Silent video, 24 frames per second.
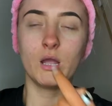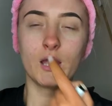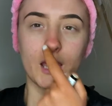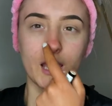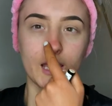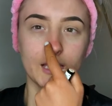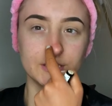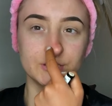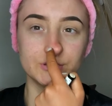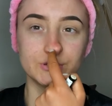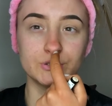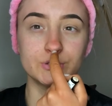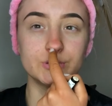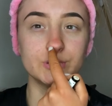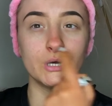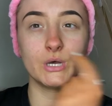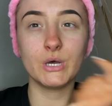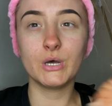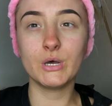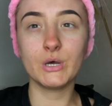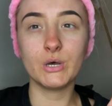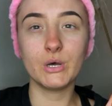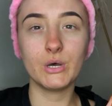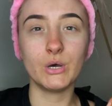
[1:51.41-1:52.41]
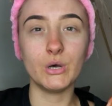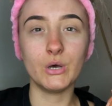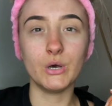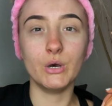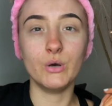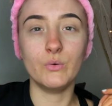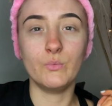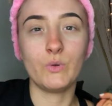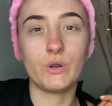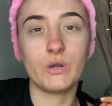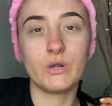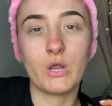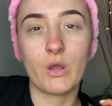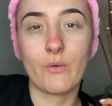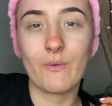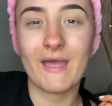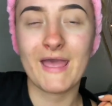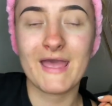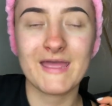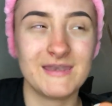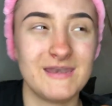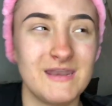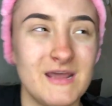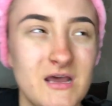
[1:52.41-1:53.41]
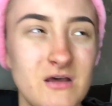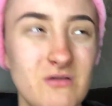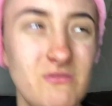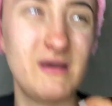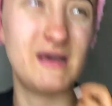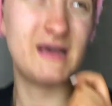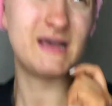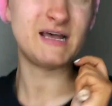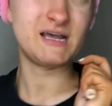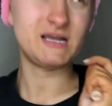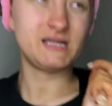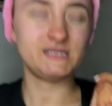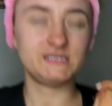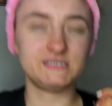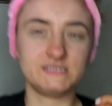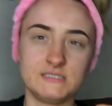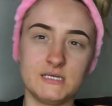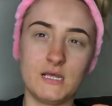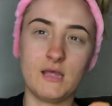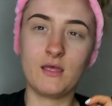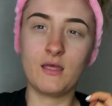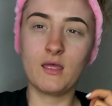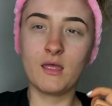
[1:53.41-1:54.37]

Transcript: Okay, so we're gonna go ahead now and